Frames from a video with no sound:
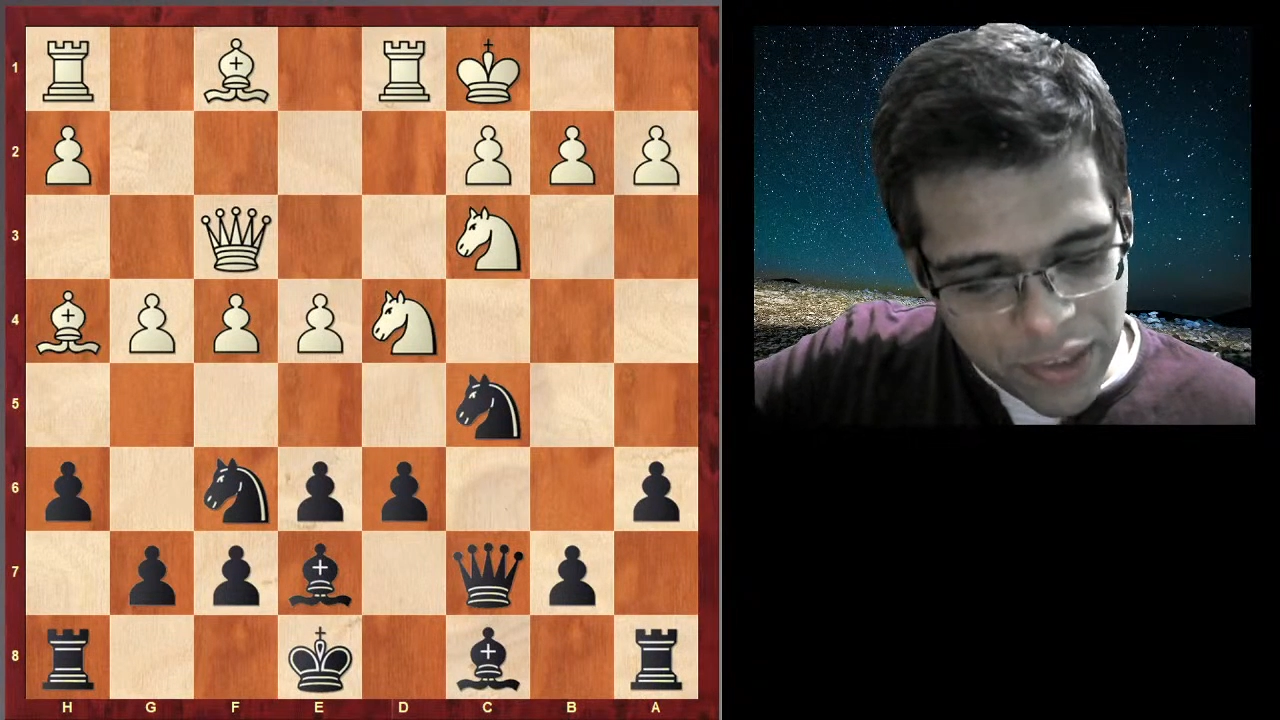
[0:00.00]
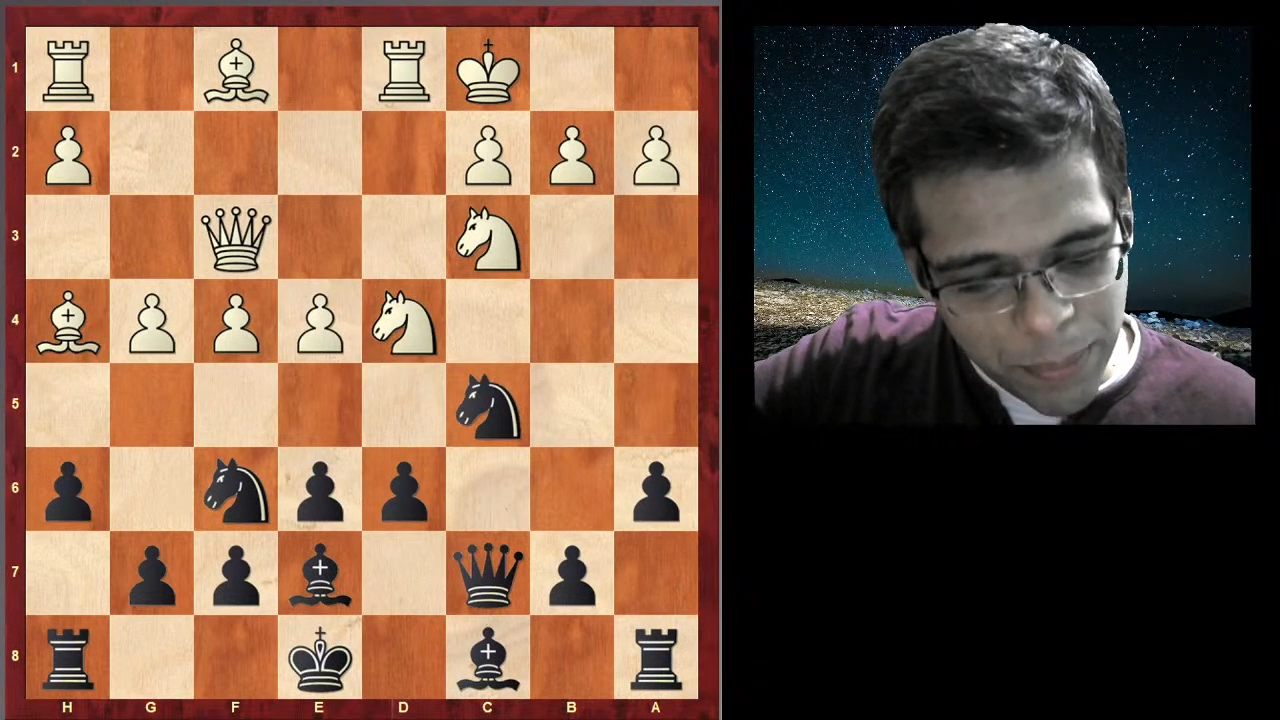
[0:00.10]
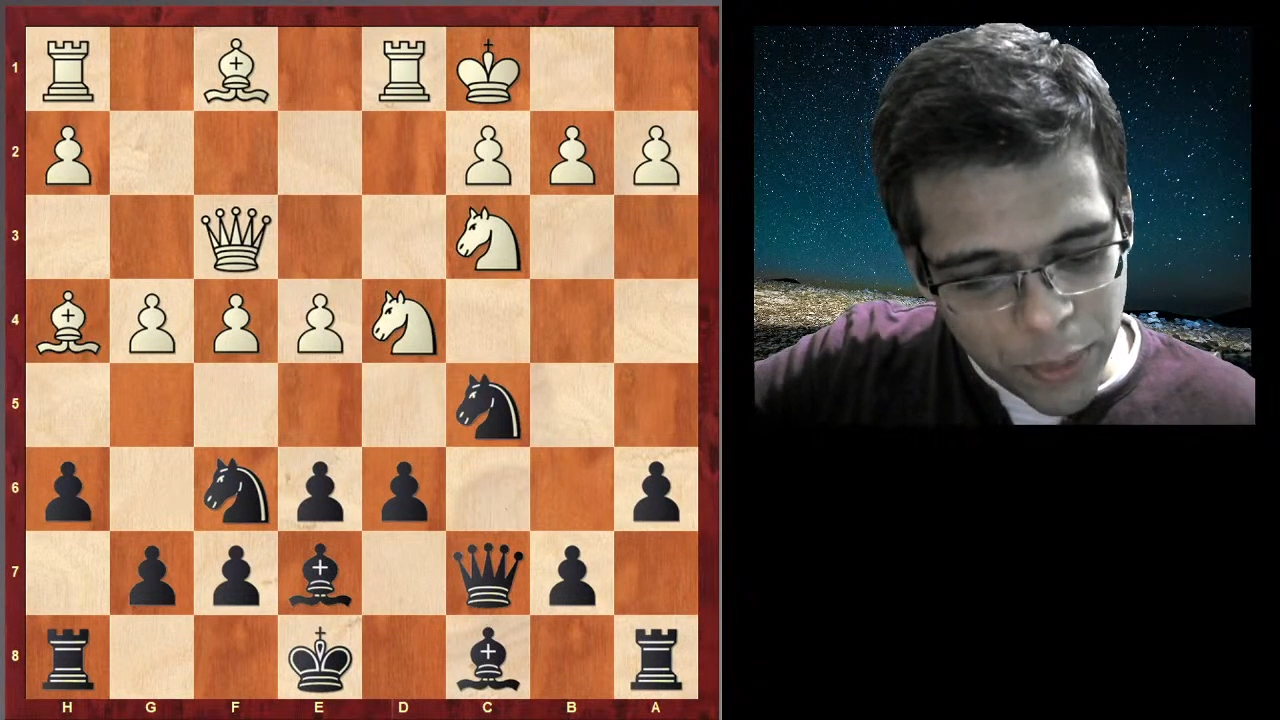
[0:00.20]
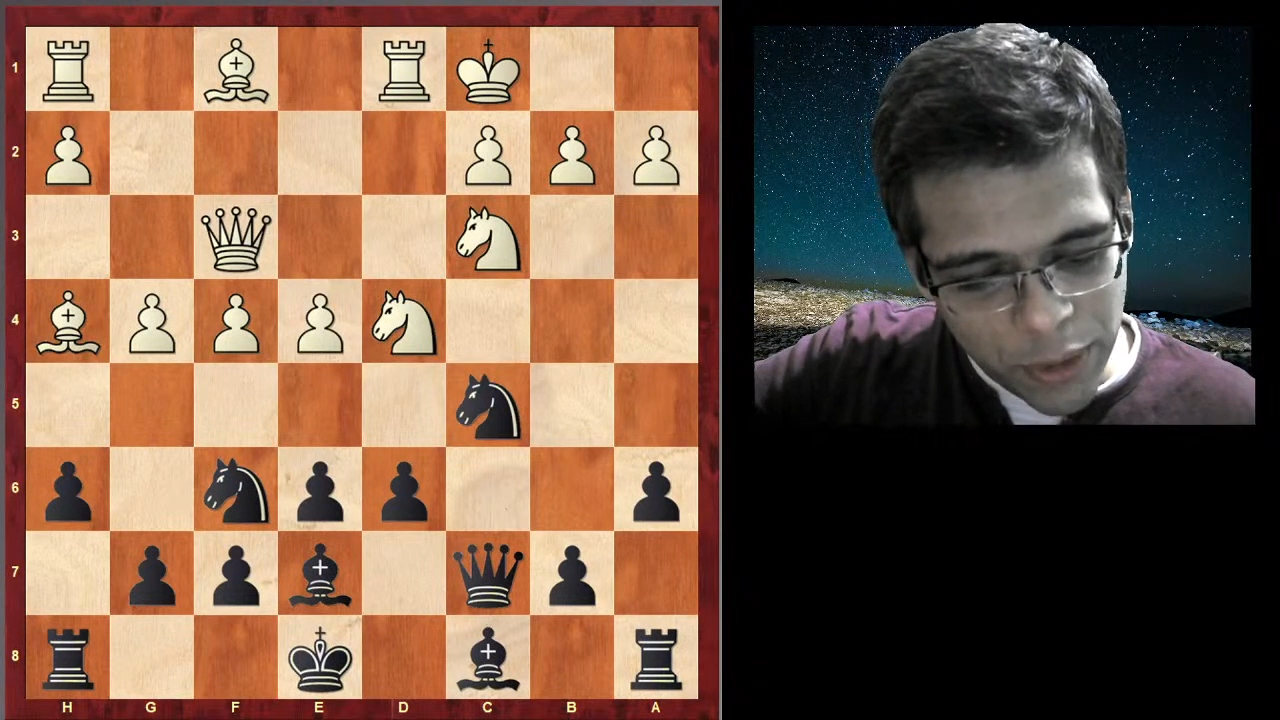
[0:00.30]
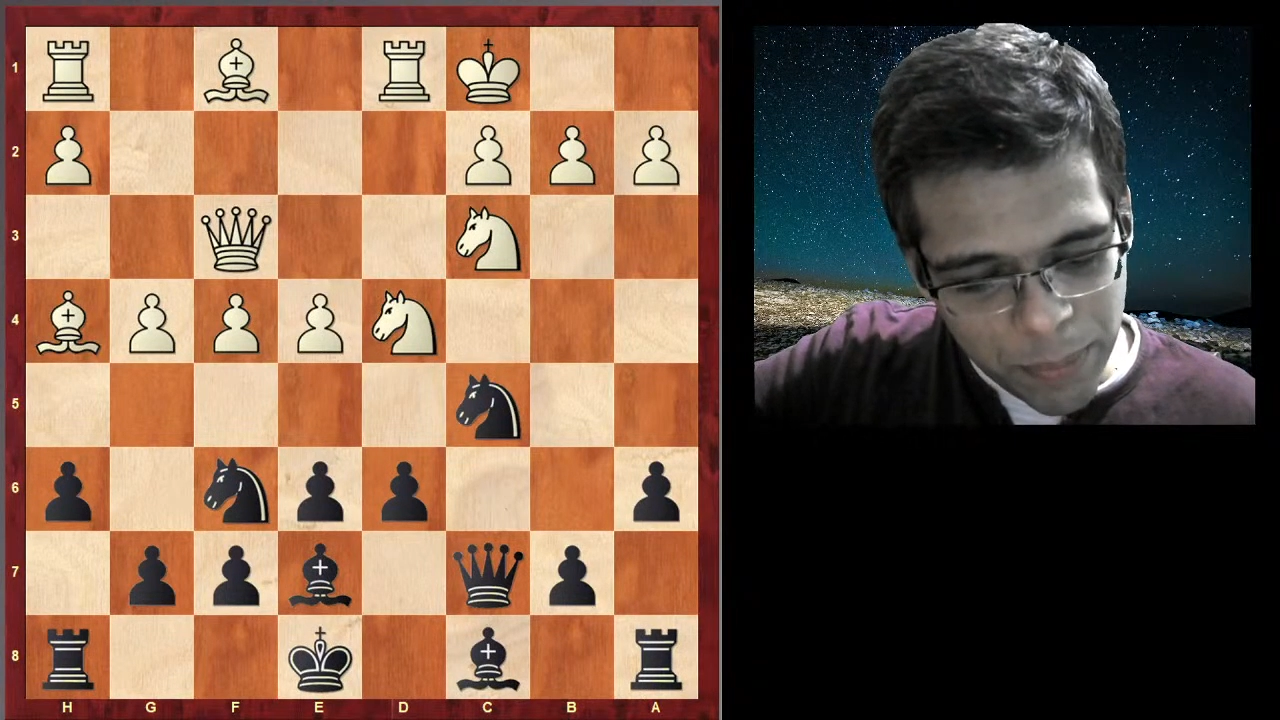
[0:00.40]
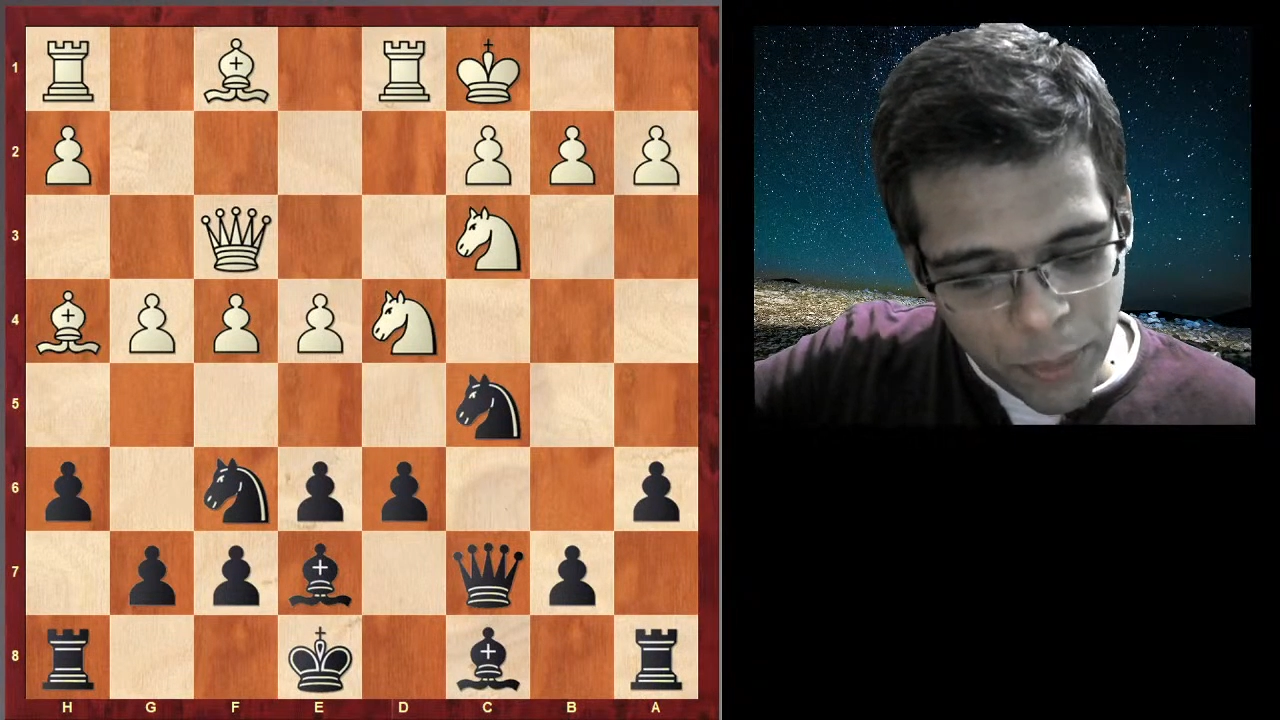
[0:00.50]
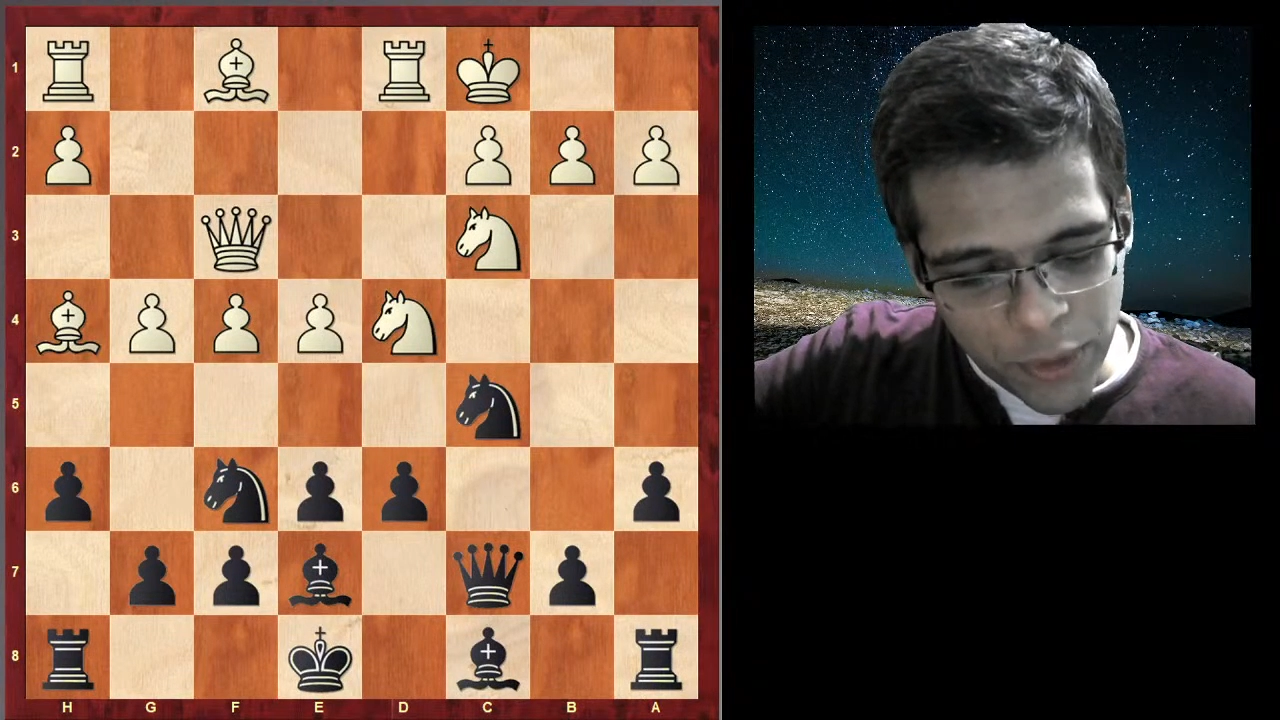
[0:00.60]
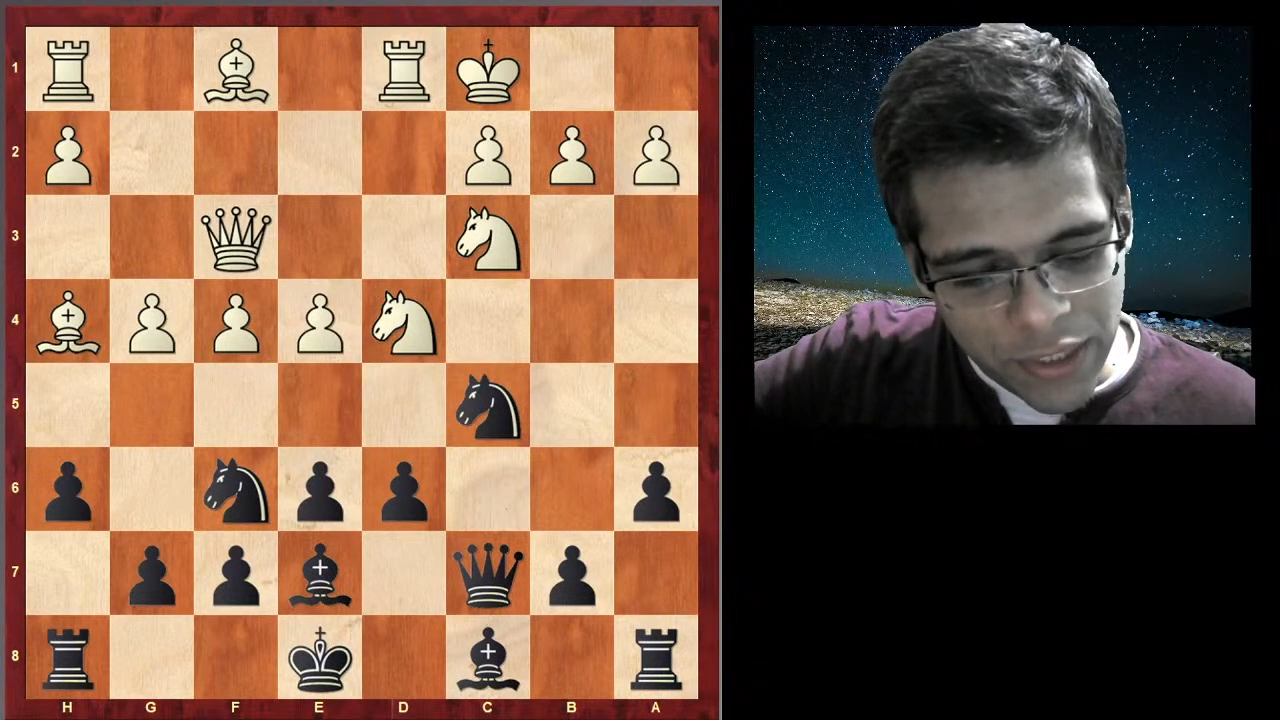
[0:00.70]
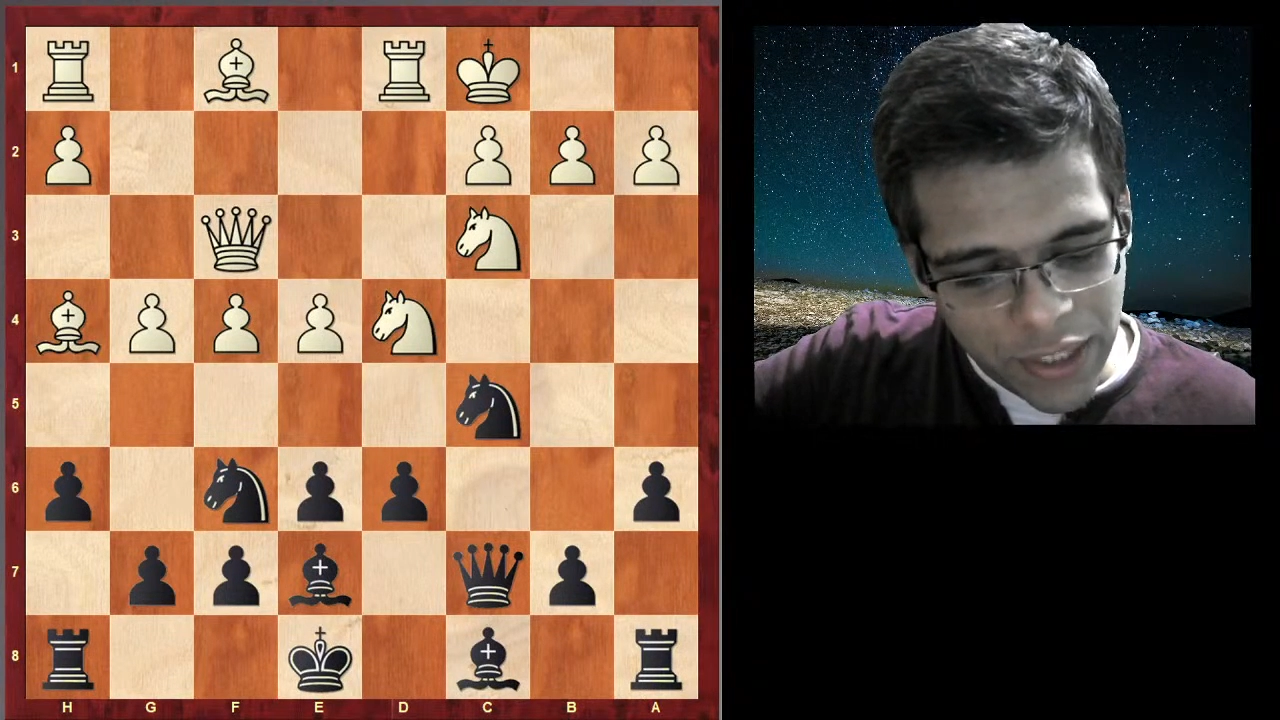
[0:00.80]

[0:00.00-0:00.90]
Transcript: important.